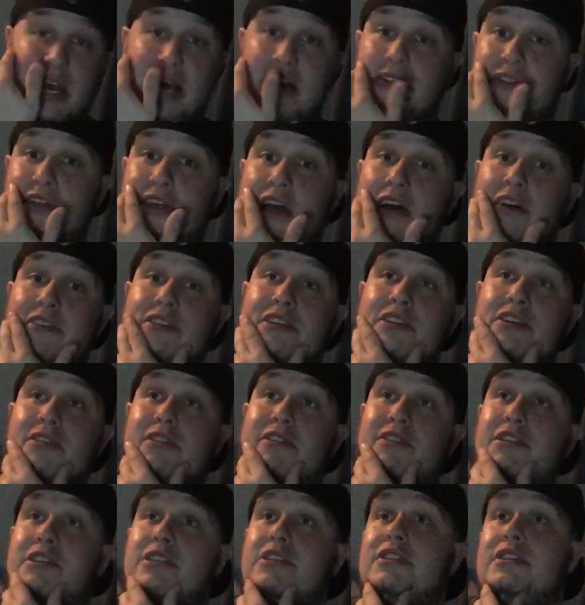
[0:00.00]
had 1,000
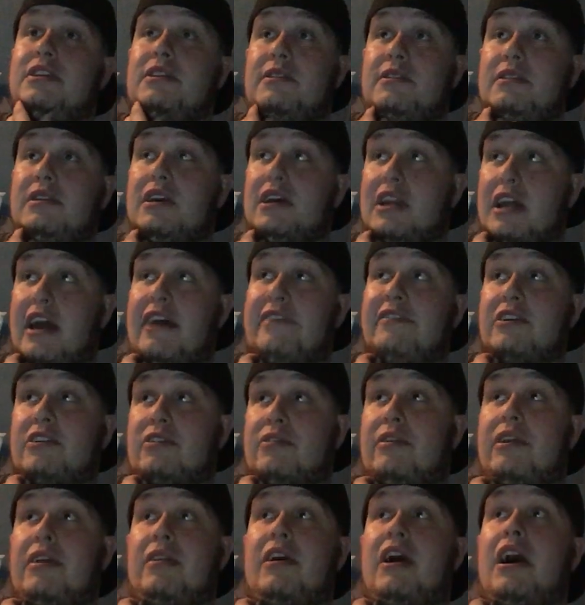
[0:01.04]
yards. He's going to have a
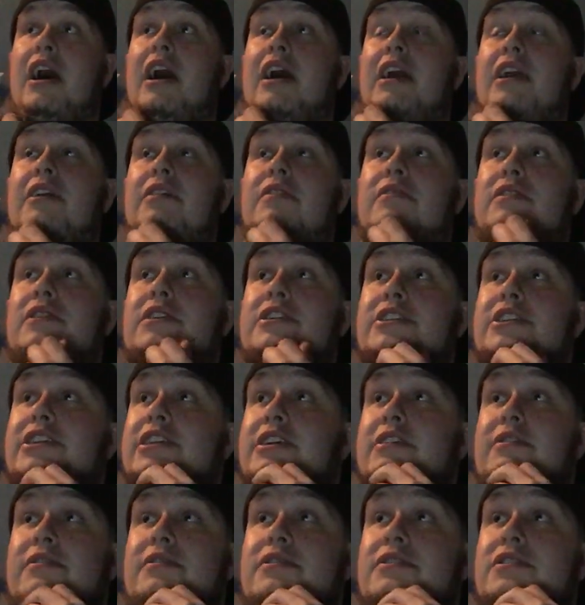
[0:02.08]
career high year this
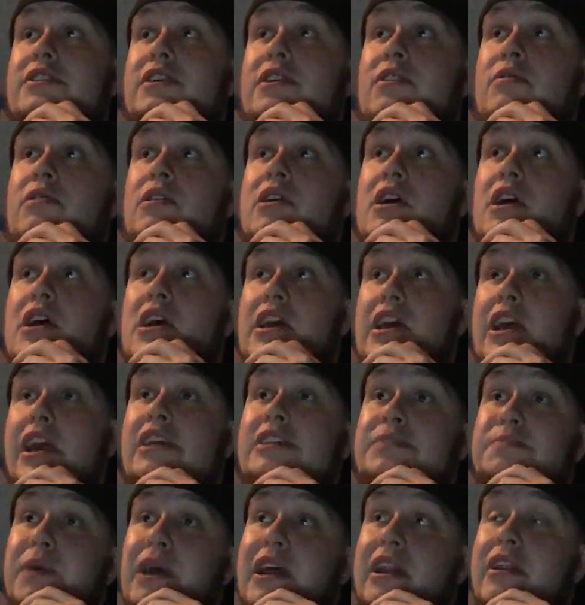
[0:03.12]
year. So
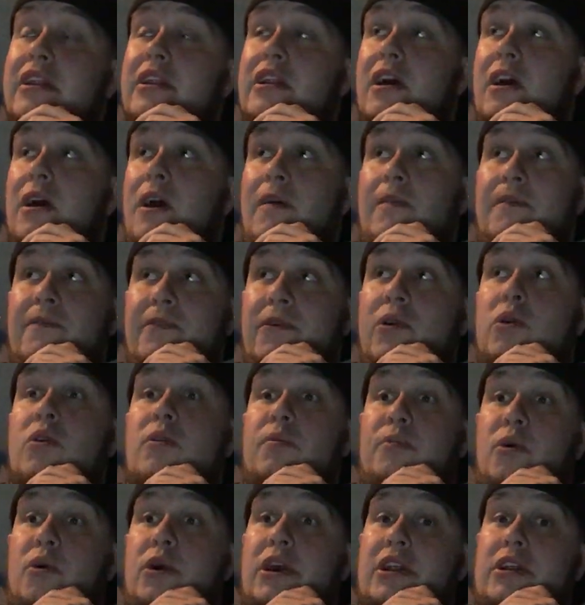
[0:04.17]
he's been a focal
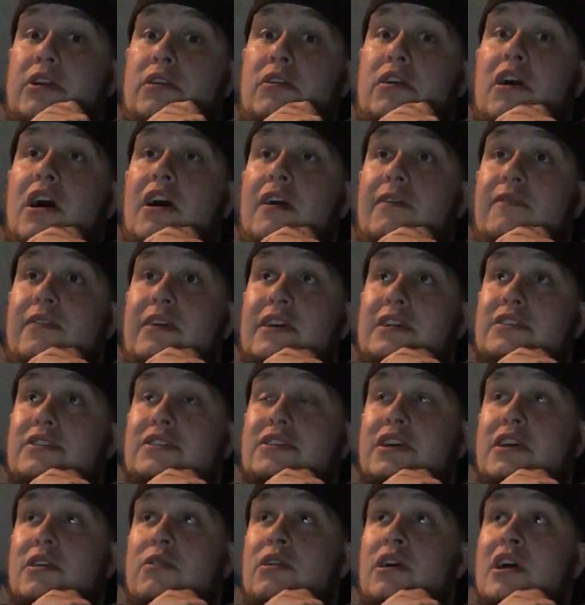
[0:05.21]
point in our offense.
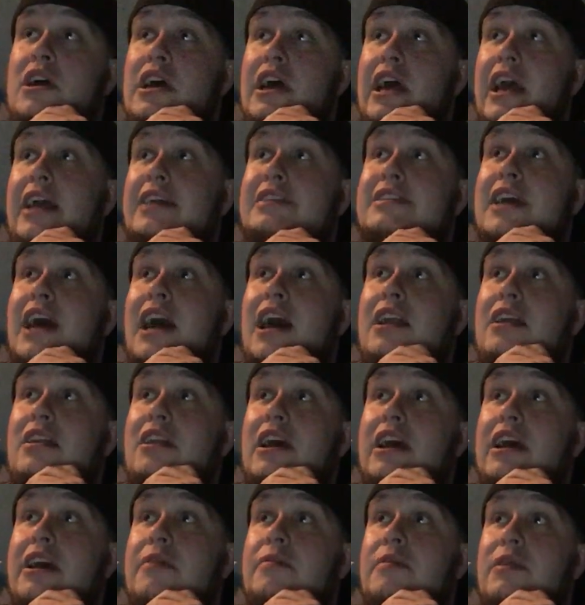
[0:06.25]
So it's kind of
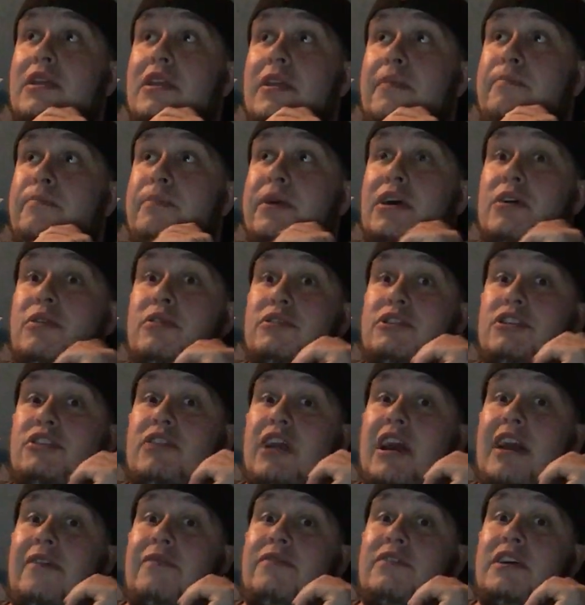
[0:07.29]
like when the Bills
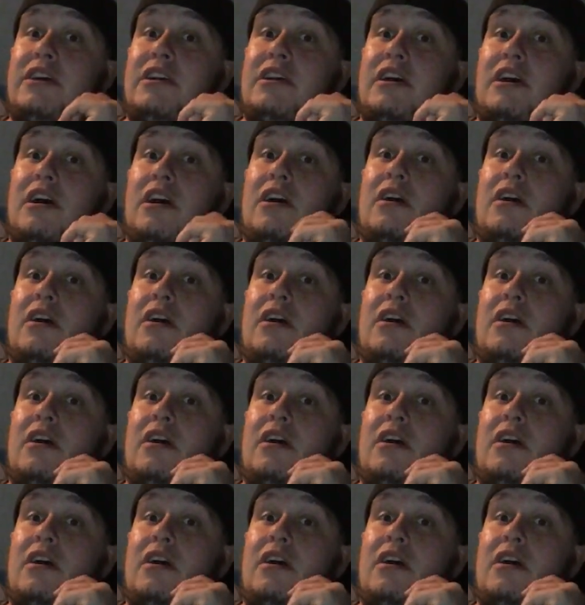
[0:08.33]
drafted